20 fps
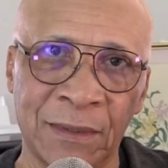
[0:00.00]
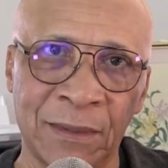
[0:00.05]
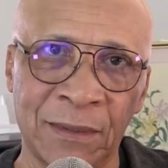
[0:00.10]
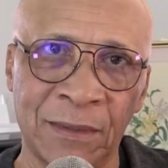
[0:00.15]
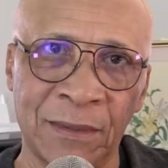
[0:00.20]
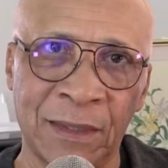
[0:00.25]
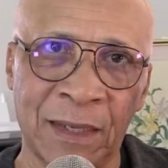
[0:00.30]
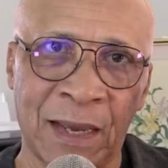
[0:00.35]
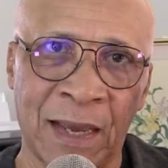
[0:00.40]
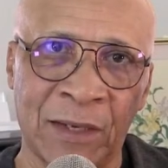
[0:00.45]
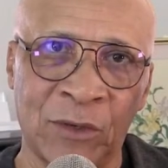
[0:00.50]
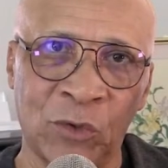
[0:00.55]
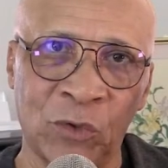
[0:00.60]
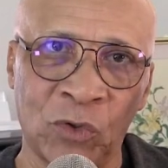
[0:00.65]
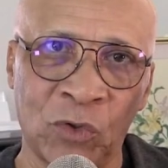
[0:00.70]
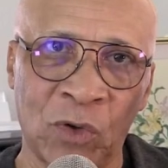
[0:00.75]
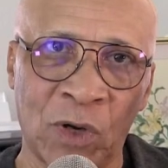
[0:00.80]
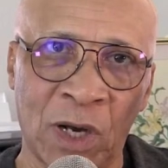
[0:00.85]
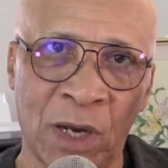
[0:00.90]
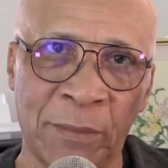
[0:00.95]
I don't
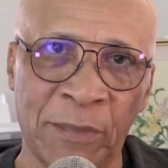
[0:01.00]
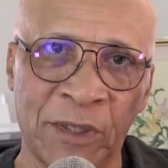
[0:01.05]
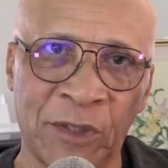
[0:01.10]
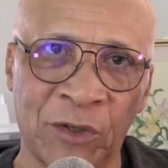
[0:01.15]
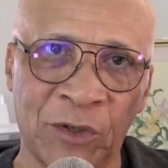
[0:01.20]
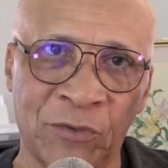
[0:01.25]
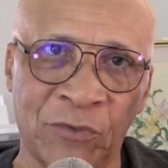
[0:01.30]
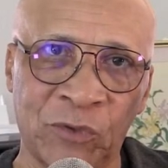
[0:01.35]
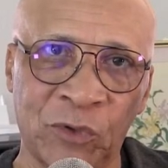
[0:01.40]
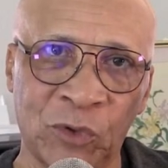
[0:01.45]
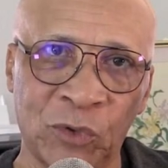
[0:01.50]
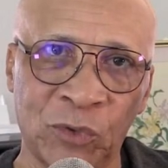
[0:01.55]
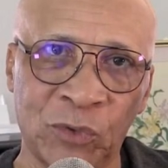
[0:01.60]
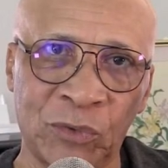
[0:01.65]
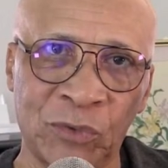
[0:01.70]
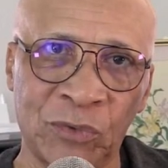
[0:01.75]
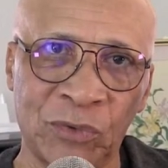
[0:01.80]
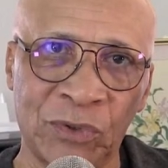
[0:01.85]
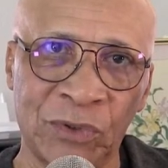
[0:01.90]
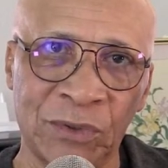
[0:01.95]
know how many of
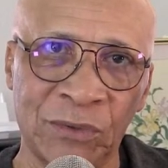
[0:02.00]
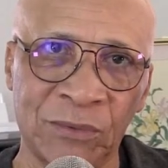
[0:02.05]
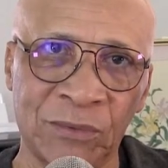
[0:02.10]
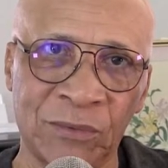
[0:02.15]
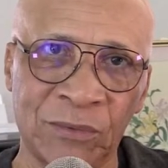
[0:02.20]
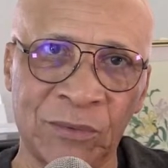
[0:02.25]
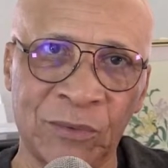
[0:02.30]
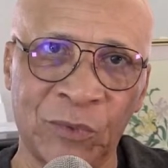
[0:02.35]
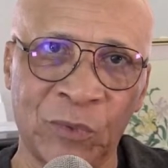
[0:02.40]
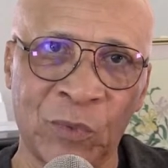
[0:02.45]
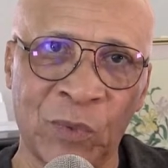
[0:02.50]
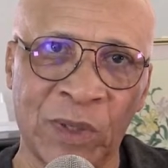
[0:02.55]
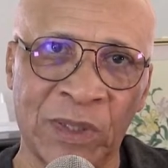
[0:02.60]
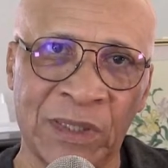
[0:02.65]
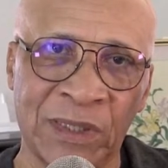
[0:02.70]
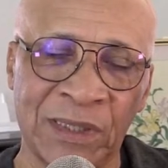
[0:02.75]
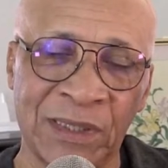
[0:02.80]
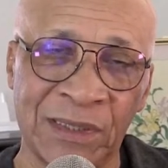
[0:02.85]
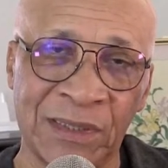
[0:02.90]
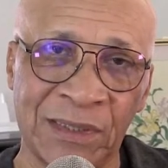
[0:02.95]
you, when
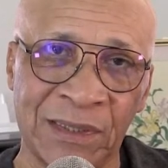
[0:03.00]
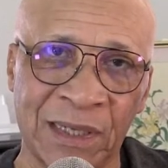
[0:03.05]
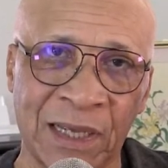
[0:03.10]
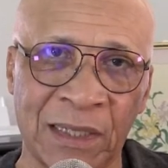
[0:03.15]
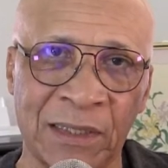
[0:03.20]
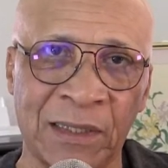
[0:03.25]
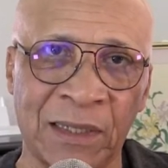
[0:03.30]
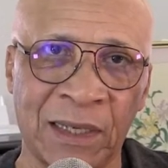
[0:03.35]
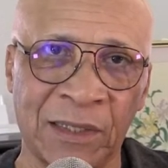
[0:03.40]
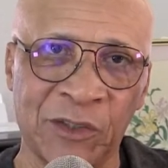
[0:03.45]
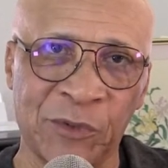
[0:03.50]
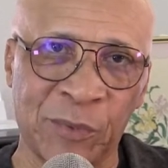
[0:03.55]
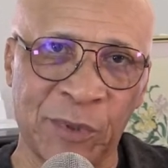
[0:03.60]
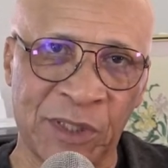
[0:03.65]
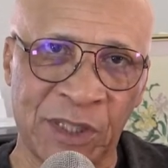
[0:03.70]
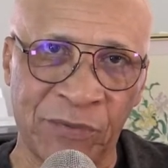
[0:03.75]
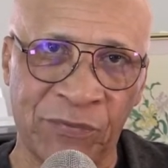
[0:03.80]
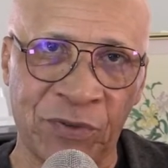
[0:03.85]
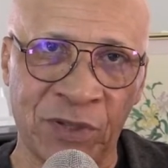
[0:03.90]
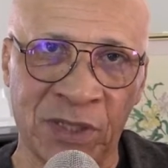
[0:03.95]
he said,
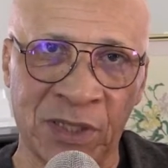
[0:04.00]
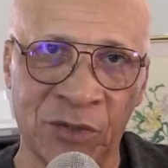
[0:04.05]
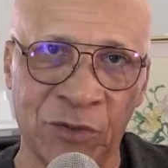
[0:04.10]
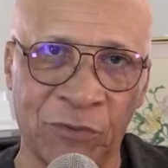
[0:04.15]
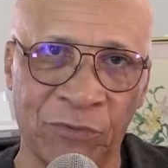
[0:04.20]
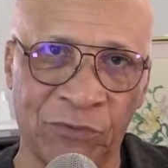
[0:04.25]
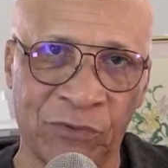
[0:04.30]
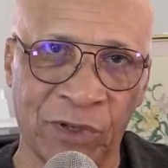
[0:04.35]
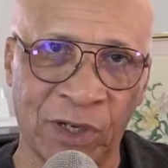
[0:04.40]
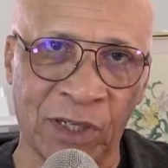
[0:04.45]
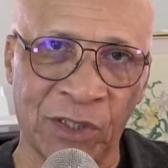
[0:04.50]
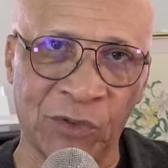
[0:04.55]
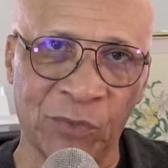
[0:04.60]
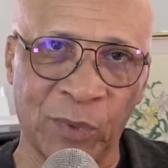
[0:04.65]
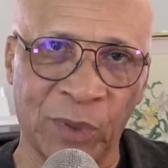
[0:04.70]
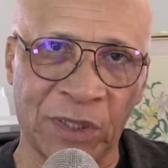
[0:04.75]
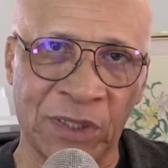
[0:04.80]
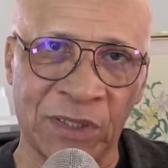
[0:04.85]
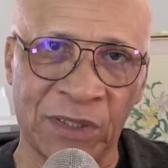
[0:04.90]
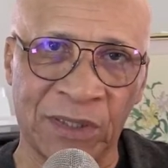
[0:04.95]
specifically the phrase,
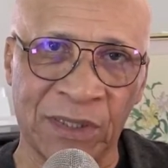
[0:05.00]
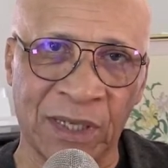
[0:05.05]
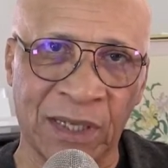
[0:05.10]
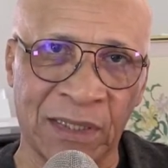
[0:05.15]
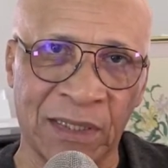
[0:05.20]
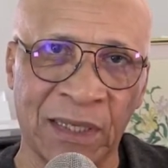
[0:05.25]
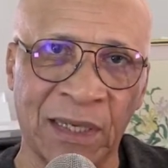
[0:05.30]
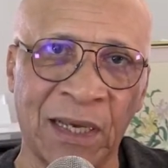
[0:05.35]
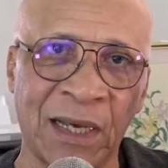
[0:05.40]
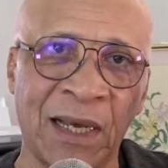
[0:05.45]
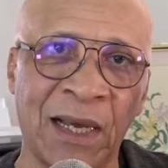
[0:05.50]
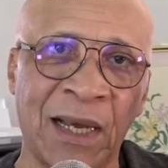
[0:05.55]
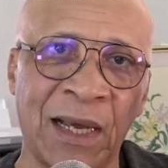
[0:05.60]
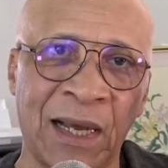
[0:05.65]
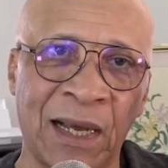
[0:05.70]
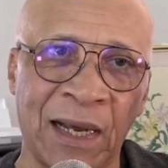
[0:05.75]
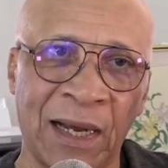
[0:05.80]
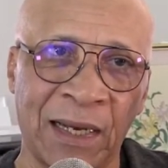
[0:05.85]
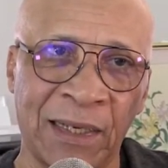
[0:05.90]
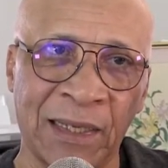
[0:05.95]
when he said,
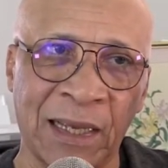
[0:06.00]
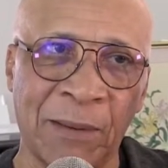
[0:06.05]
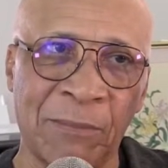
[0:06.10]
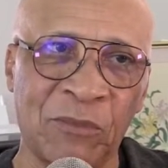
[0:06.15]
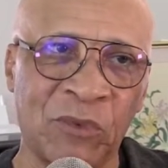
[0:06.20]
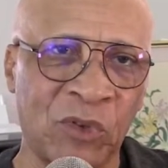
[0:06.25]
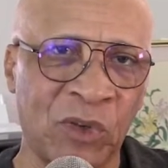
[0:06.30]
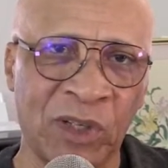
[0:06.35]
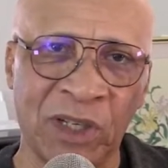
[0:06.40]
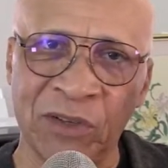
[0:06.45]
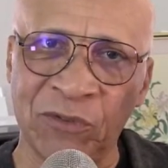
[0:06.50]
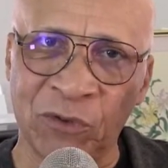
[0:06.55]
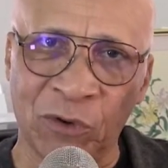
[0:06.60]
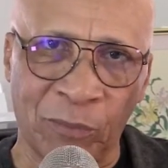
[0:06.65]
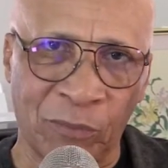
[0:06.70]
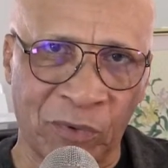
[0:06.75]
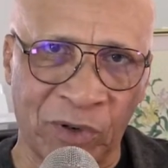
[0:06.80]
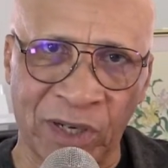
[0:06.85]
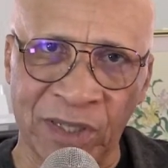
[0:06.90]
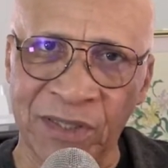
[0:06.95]
"I am running for
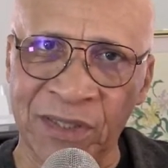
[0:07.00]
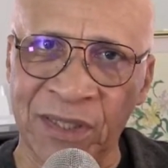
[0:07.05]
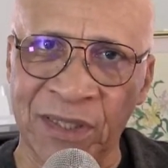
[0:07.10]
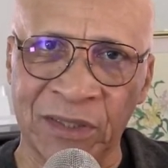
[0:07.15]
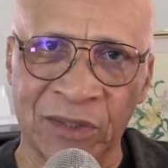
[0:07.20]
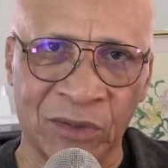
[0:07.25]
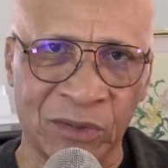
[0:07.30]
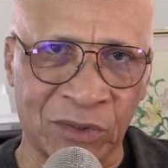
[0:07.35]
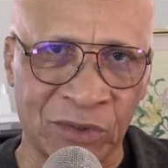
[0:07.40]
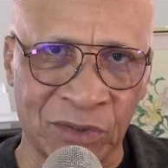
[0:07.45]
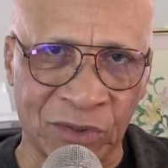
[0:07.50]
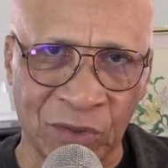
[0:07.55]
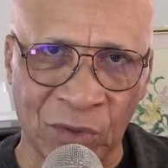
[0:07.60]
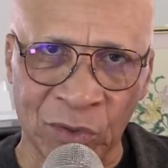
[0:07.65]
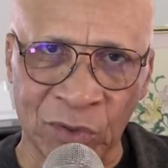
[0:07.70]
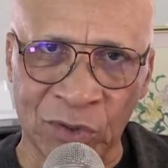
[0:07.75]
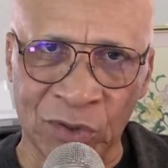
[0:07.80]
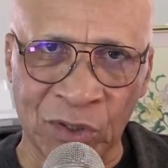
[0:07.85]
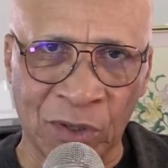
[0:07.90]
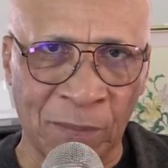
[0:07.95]
president," or
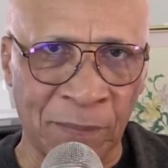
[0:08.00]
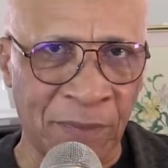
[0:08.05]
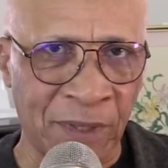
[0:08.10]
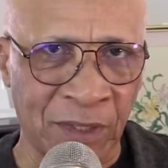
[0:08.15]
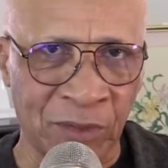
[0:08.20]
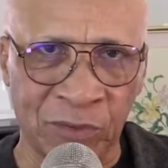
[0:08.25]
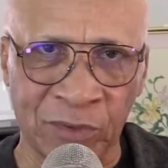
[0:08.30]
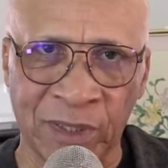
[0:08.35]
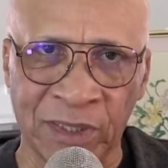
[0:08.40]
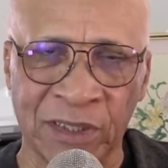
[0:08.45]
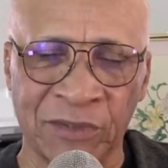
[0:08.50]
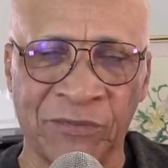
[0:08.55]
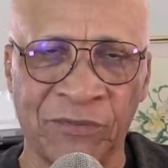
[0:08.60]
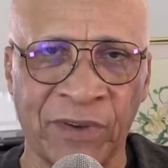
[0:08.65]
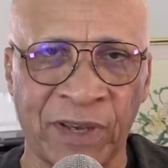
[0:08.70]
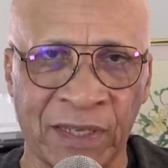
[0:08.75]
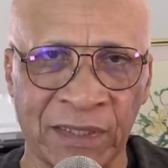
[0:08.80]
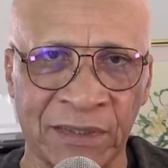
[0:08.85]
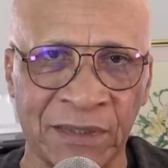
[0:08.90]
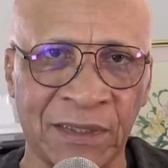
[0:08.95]
something to that
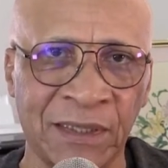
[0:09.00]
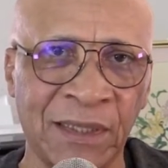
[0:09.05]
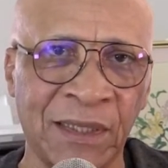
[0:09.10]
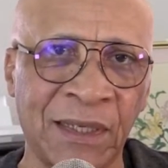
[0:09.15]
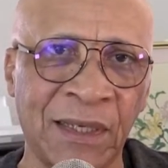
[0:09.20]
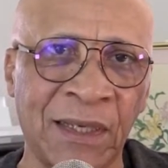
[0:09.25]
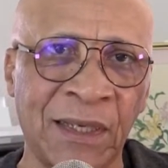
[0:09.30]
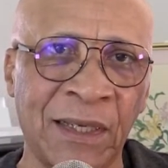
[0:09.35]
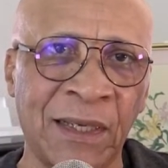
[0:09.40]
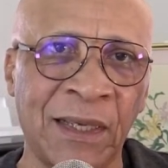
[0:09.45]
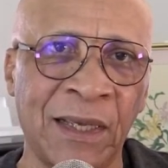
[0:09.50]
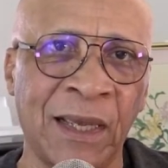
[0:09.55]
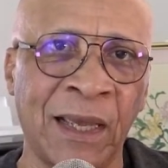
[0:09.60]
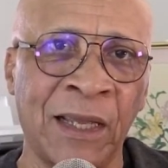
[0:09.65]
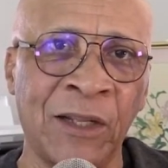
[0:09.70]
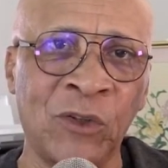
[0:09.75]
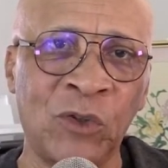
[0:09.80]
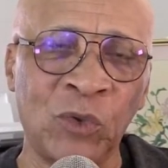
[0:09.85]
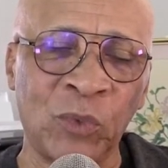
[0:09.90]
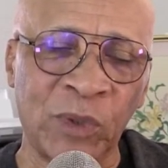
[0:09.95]
effect,
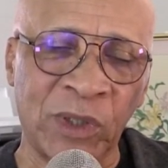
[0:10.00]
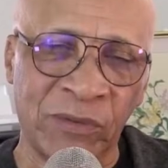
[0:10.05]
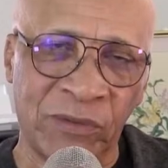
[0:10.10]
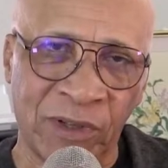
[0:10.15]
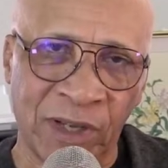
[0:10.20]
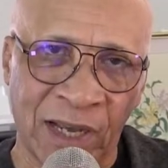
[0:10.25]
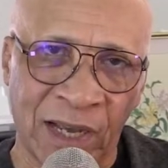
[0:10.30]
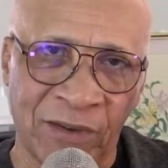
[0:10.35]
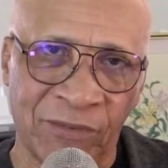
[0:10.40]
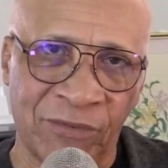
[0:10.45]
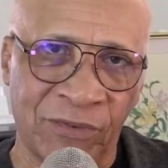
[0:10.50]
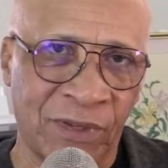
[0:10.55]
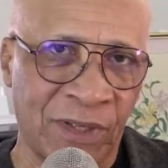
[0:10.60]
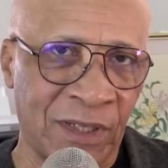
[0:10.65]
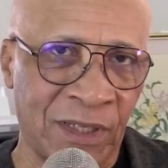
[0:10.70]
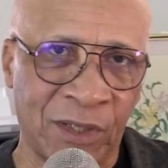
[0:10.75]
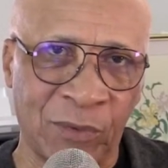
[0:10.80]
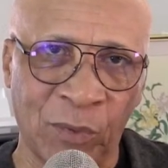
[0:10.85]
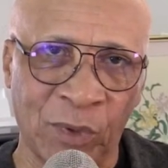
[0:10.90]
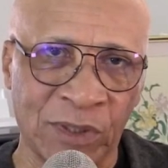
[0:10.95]
intuitively I feel
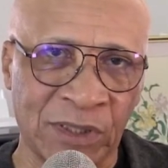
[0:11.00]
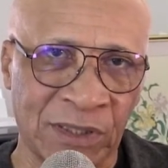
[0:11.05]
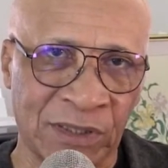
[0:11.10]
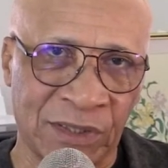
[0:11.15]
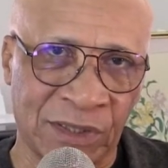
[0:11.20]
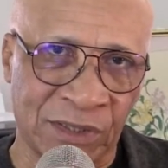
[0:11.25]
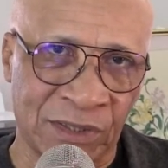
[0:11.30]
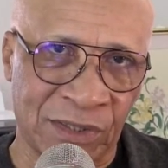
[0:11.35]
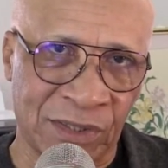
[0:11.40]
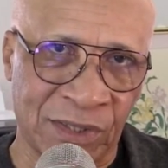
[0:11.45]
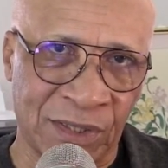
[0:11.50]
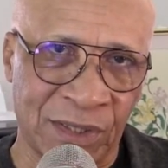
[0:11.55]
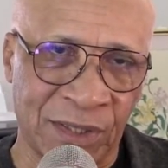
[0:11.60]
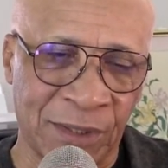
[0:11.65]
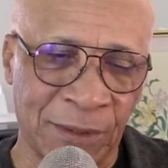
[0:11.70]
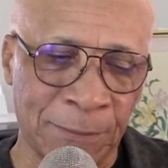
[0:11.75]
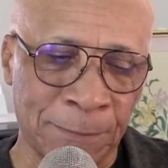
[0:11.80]
he wasn't sincere.